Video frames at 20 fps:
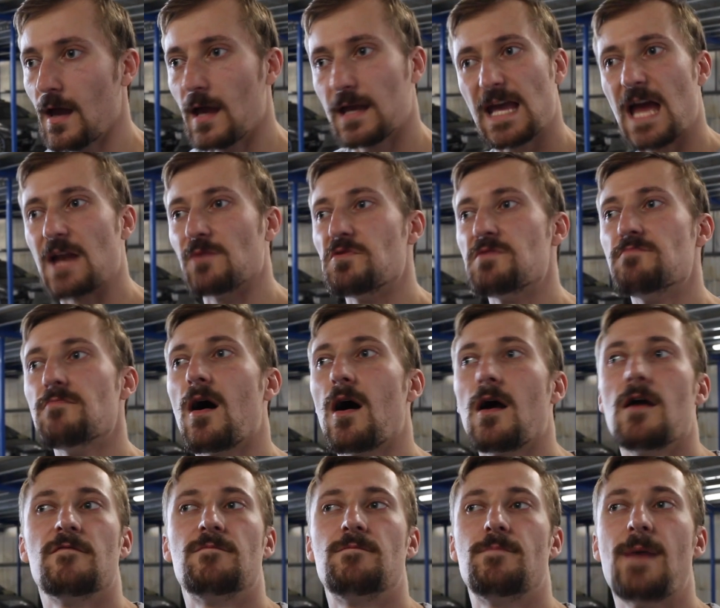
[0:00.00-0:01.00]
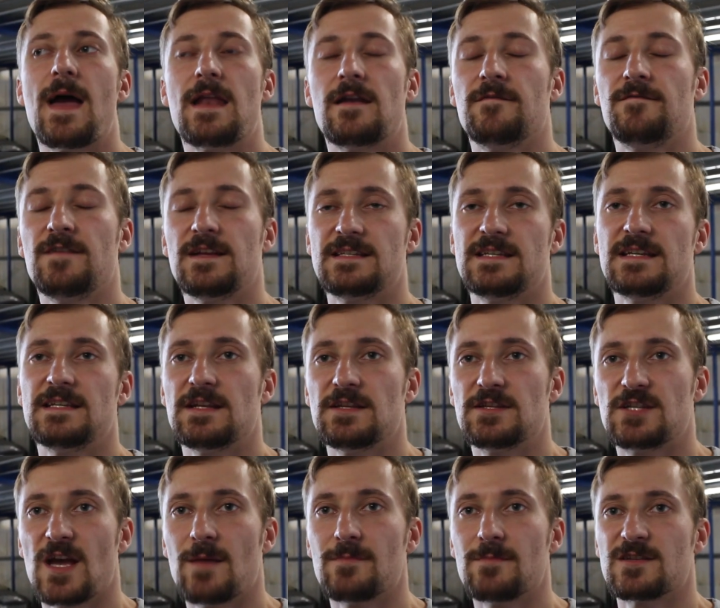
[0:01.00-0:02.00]
Again, we might have benefited
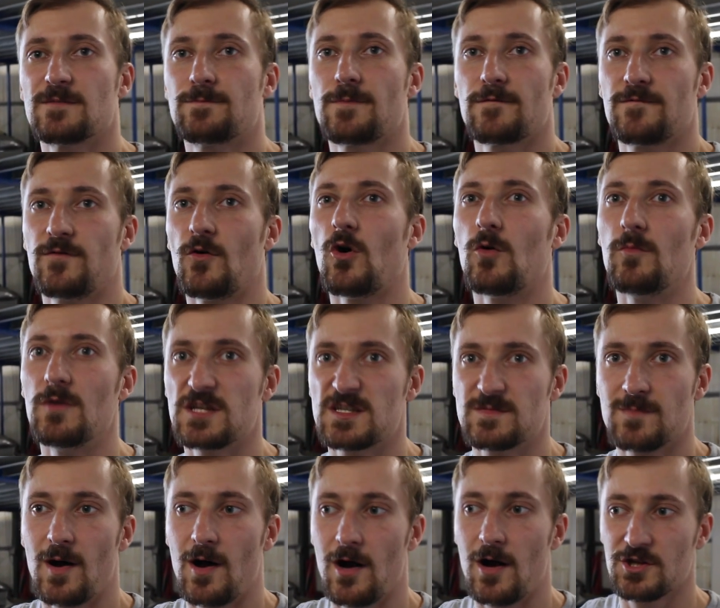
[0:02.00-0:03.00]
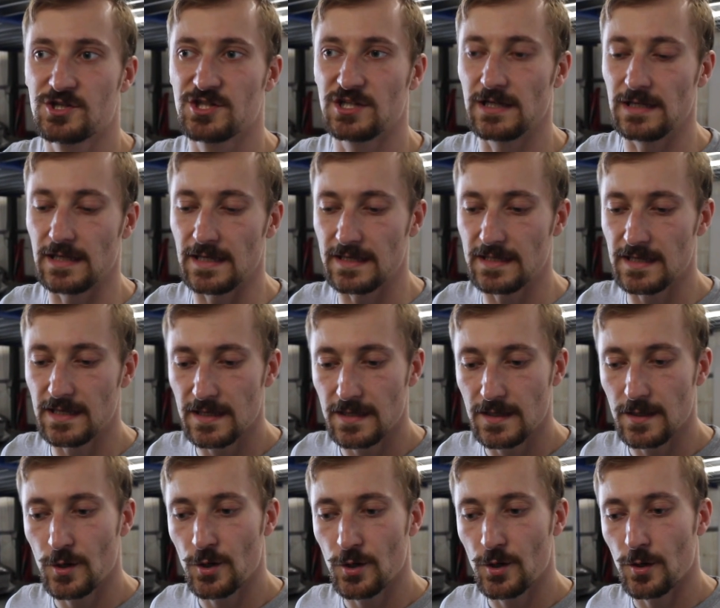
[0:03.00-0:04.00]
in terms of performance marginally,
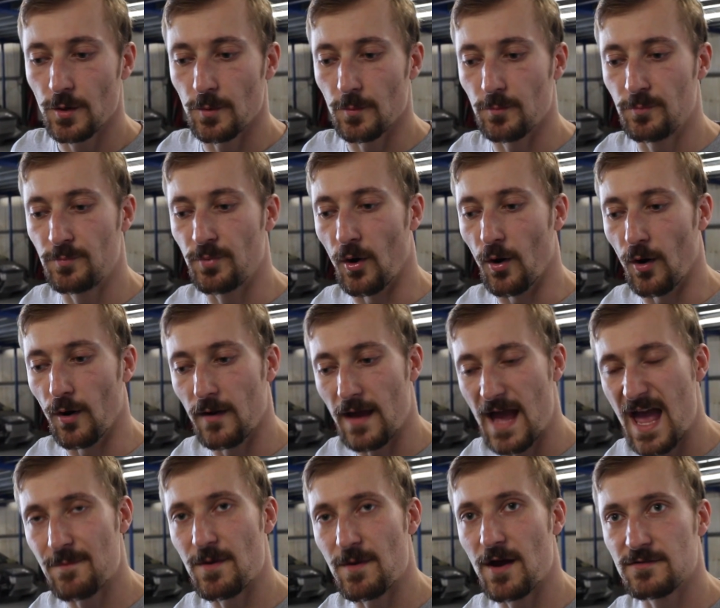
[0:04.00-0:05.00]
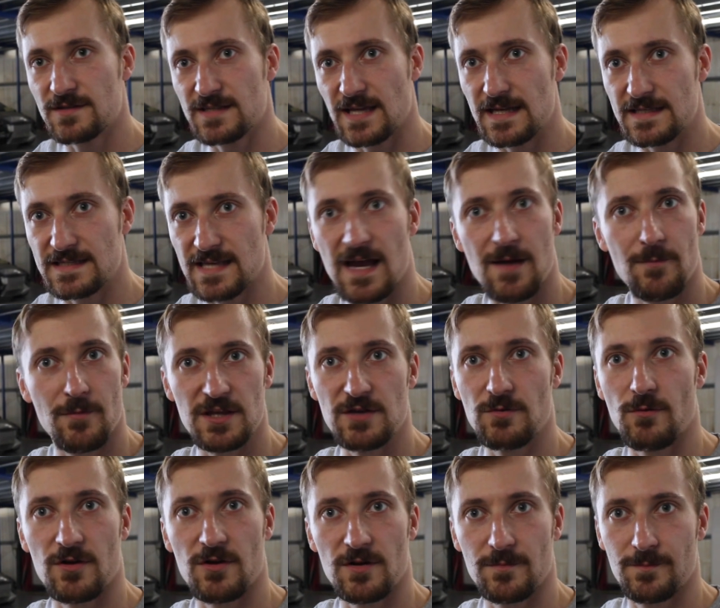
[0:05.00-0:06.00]
but at MOT time, when
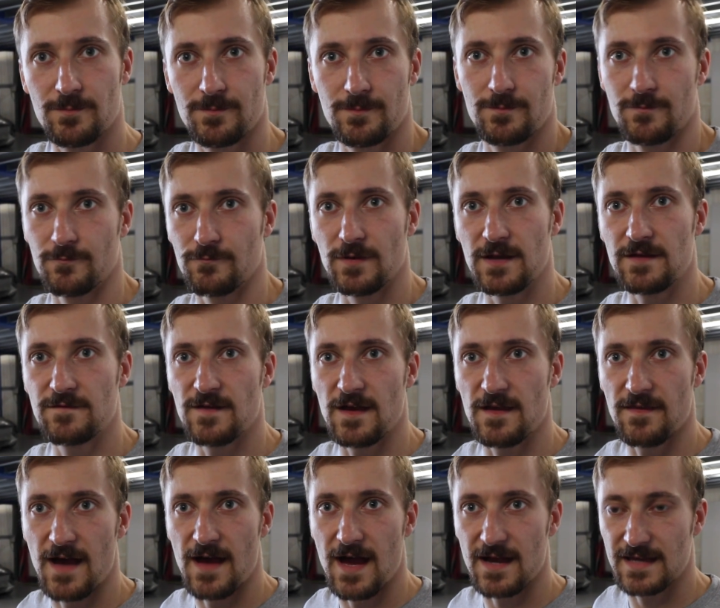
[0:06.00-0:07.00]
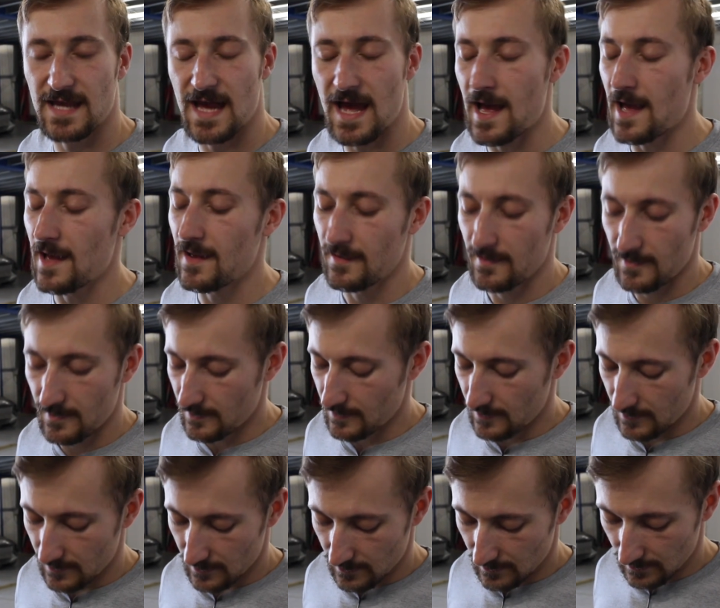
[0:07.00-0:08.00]
you want to refit that cat,
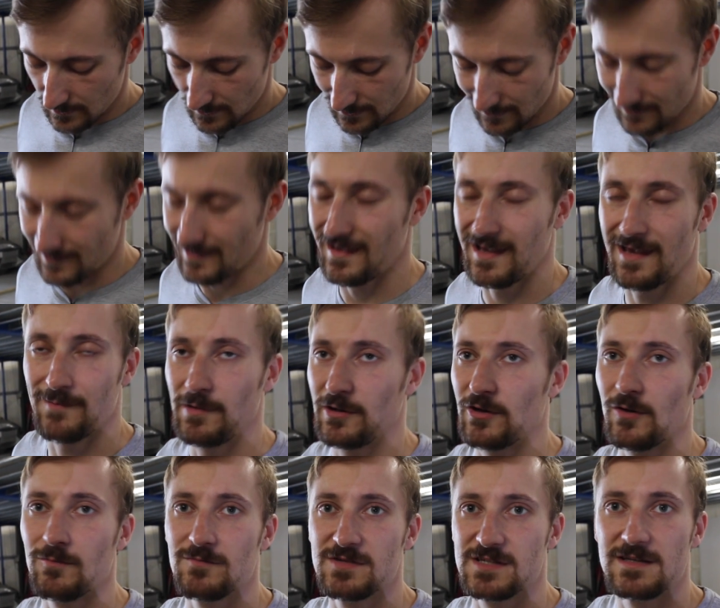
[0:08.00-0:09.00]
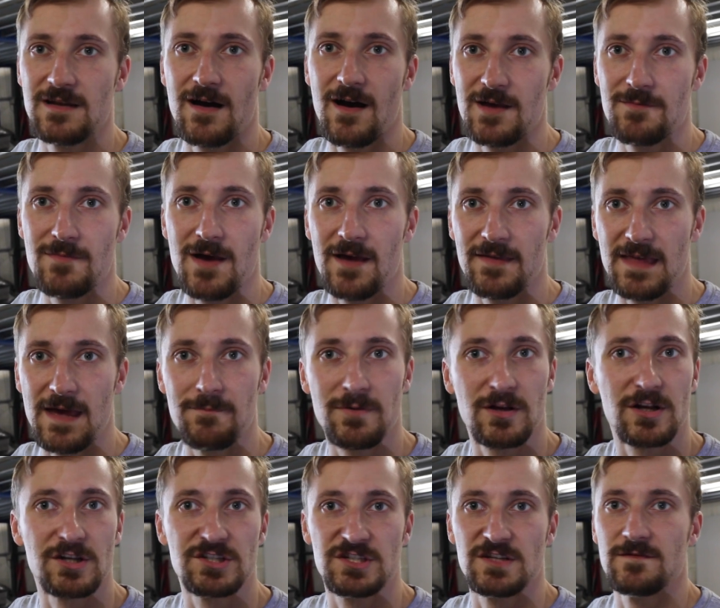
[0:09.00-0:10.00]
it becomes a nightmare then,
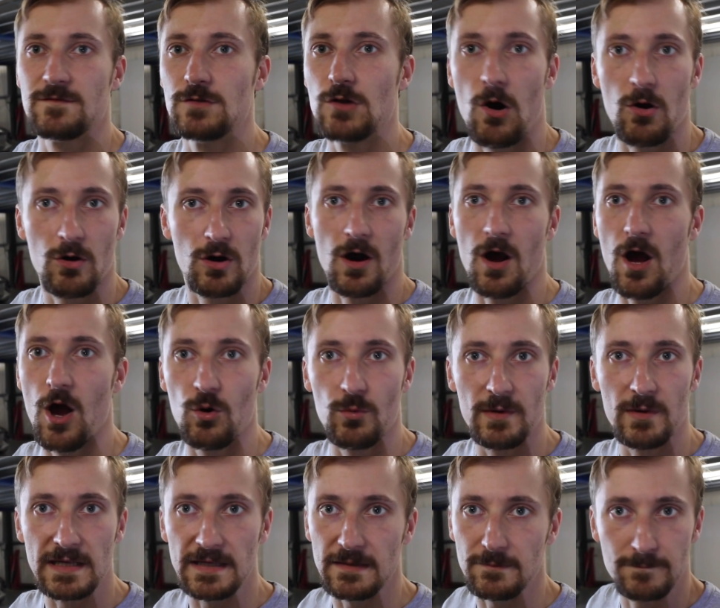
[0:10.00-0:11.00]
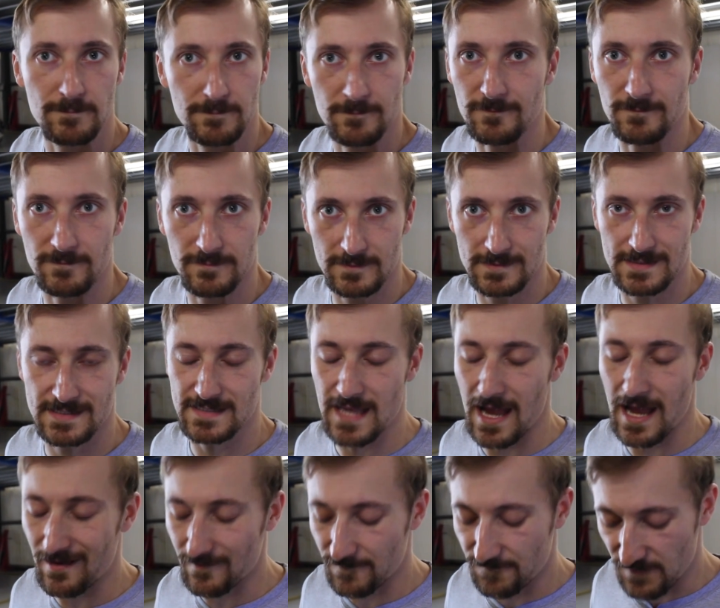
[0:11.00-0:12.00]
because you've not got OE
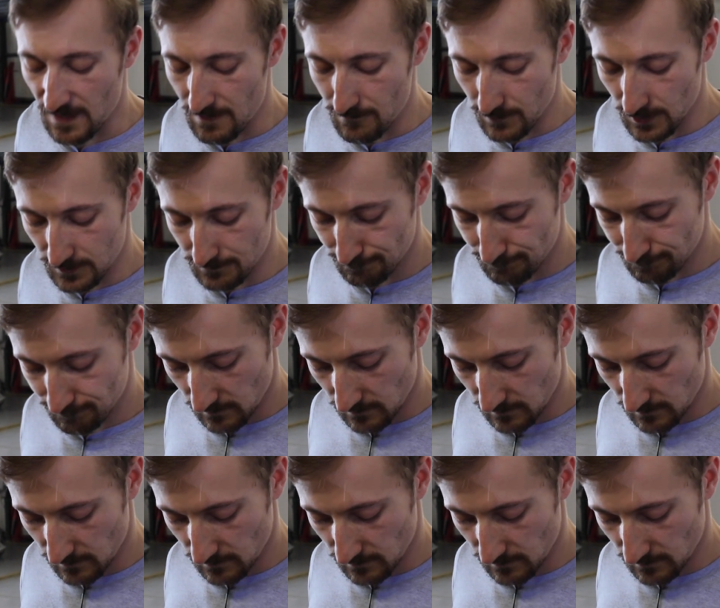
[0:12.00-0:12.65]
style fitment.